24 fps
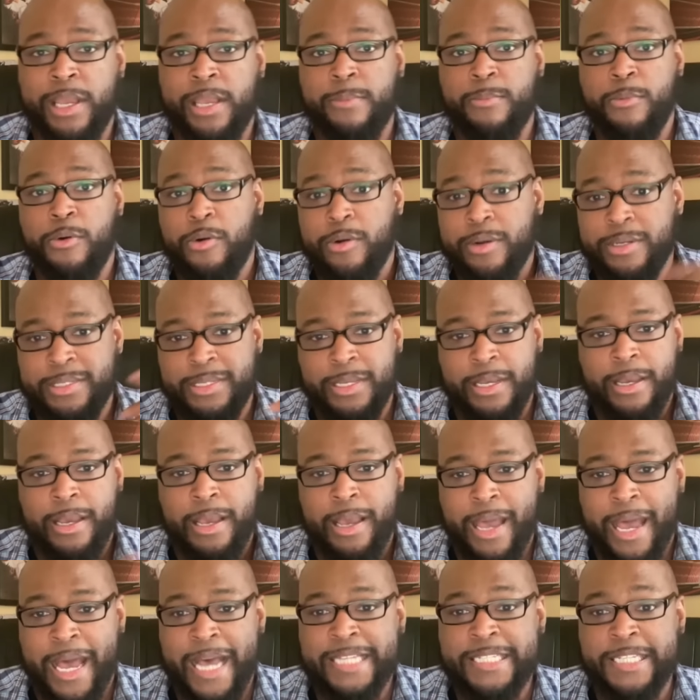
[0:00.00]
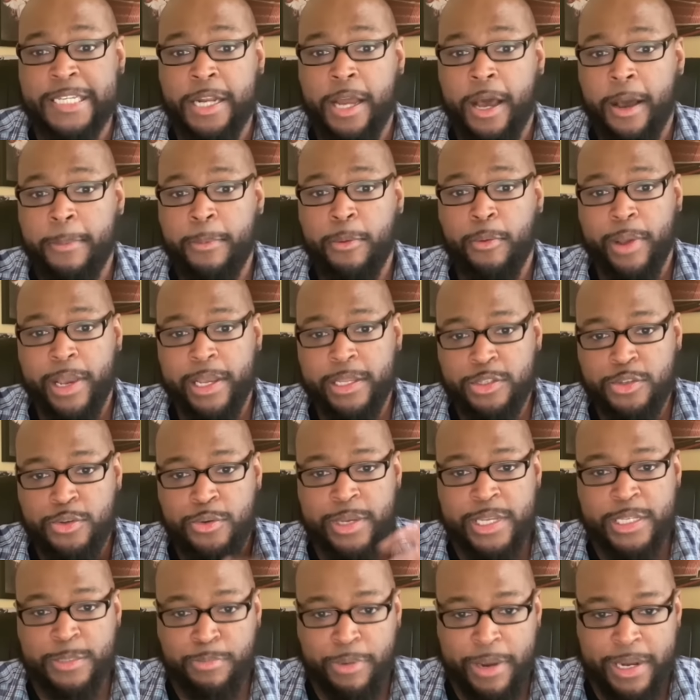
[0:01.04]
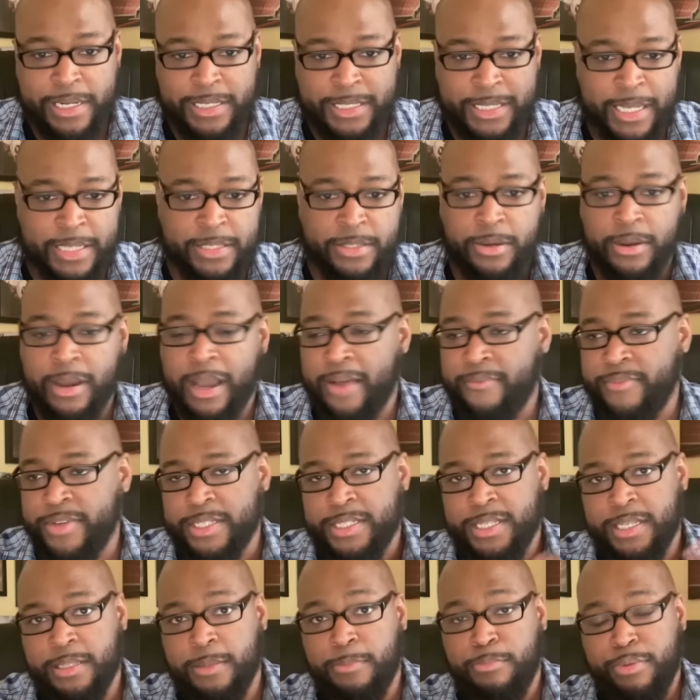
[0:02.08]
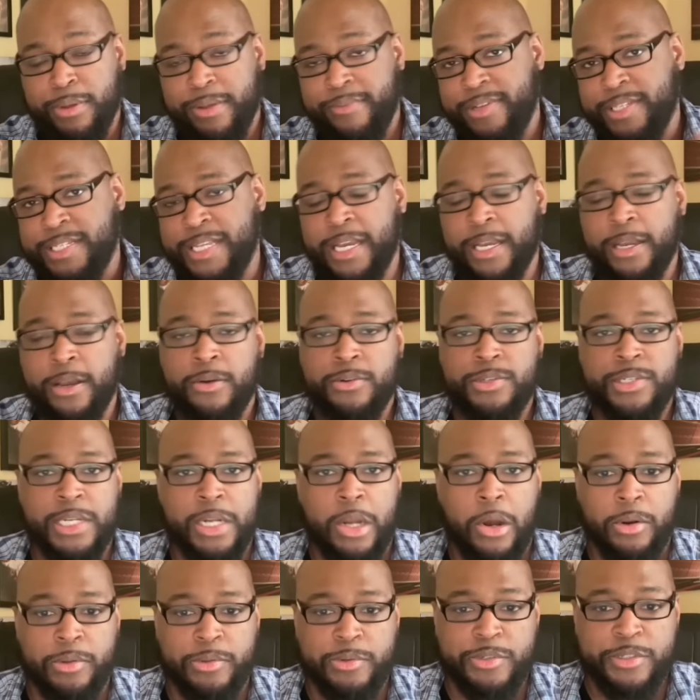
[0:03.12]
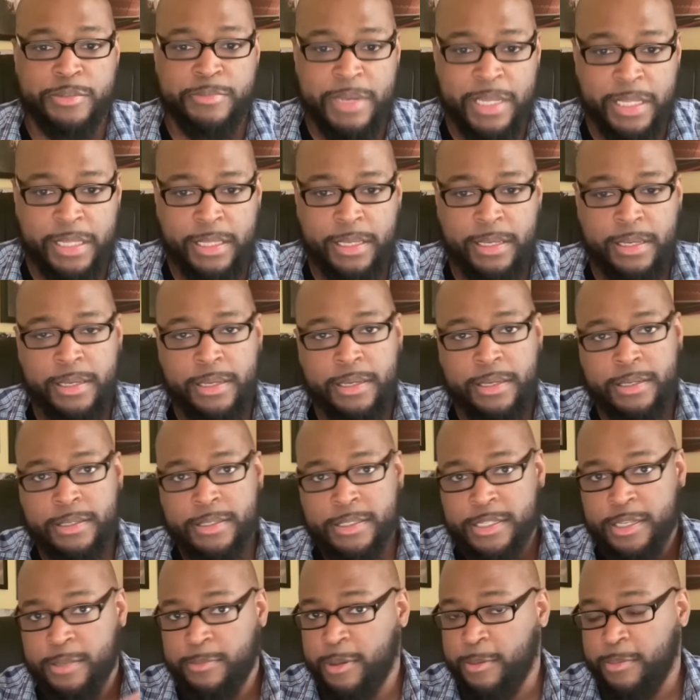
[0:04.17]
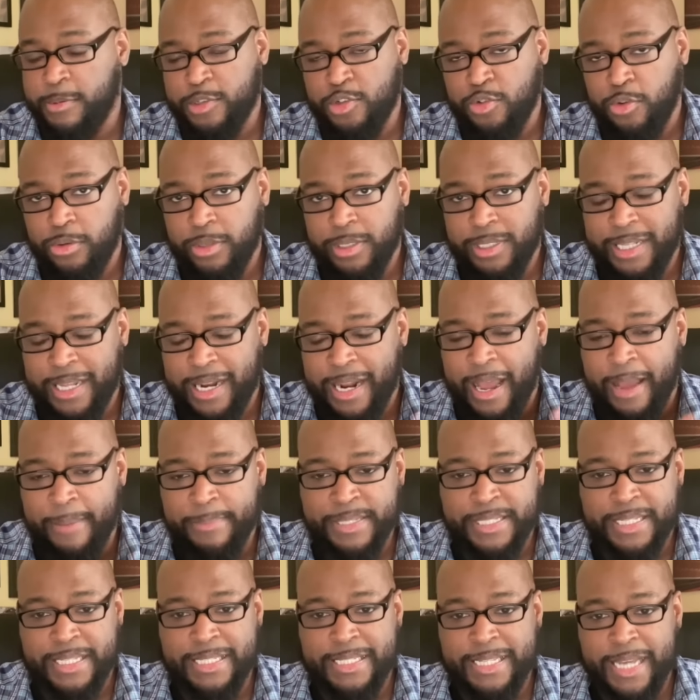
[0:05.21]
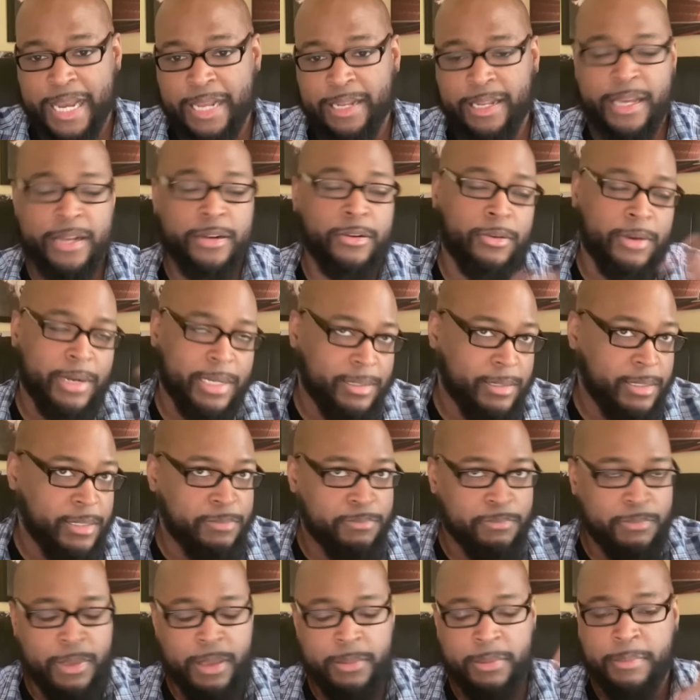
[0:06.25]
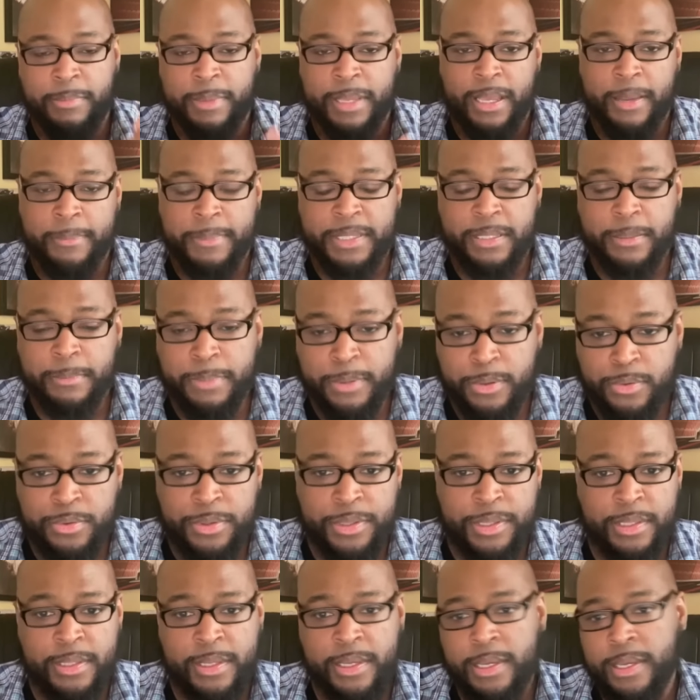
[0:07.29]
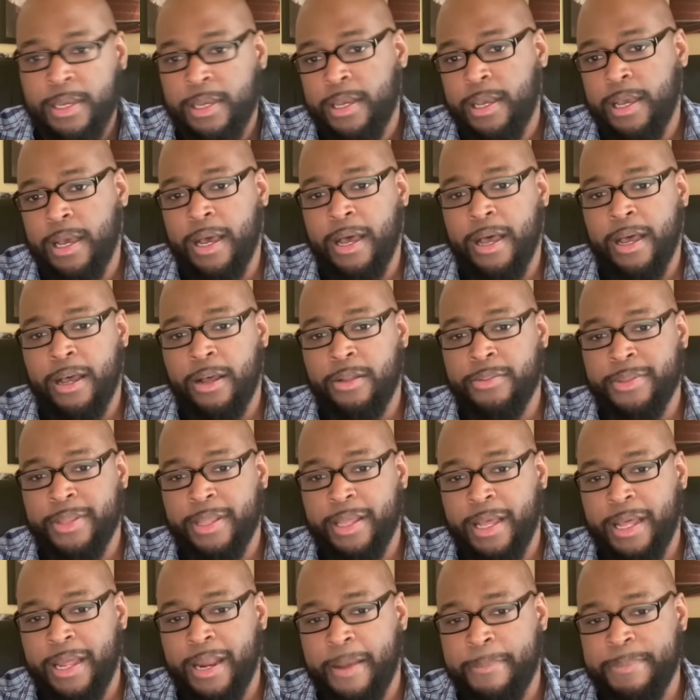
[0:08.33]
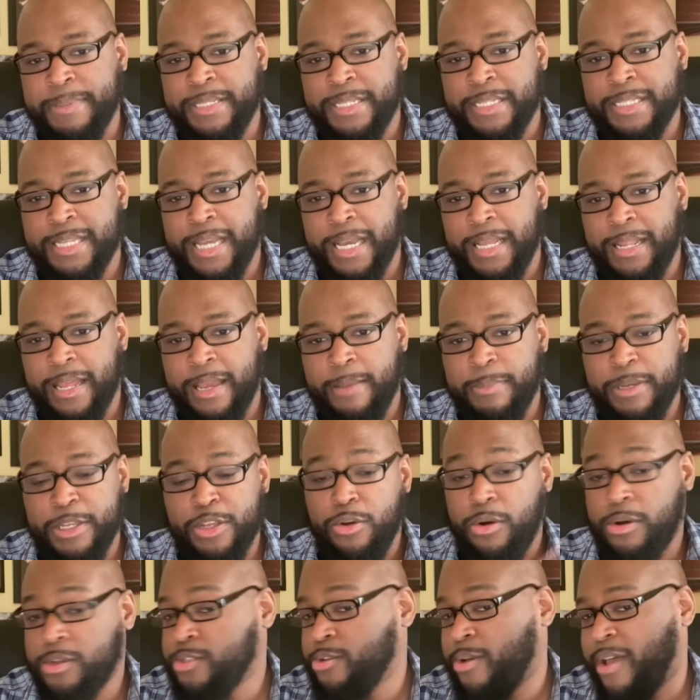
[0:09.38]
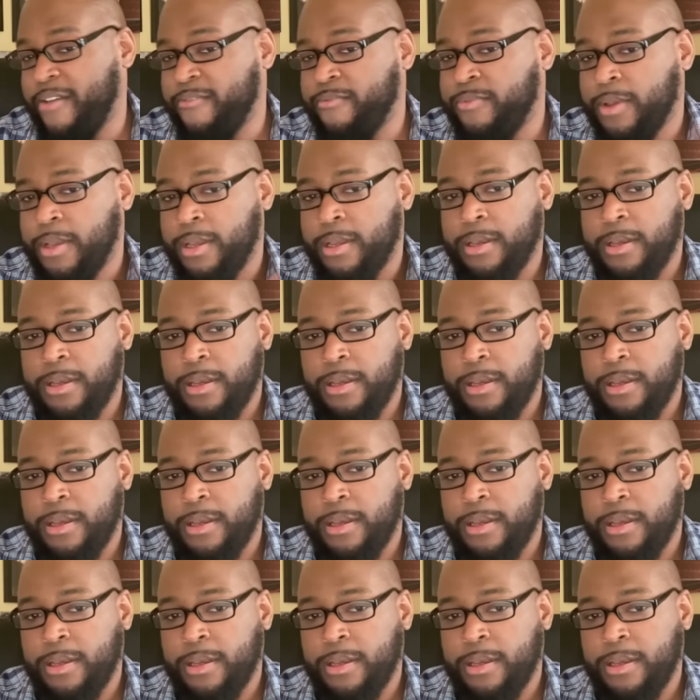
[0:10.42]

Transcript: Raheem Morris as an upgrade to his predecessor. Obviously, the previous head coach in Arthur Smith is going to be patrolling that opposite sideline, or at least maybe be up in the booth on the opposite sideline. But you also have